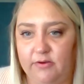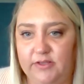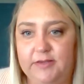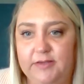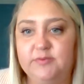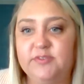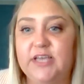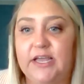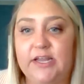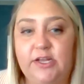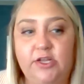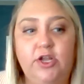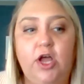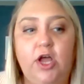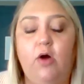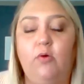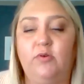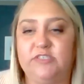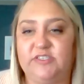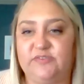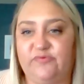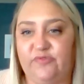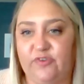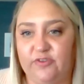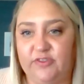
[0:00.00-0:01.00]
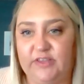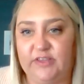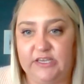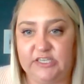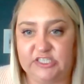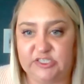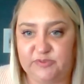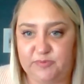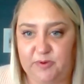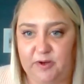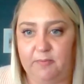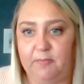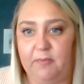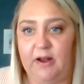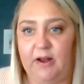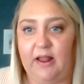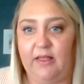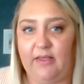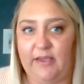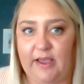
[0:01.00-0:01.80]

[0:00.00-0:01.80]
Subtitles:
He was like, no, it's for the experiment.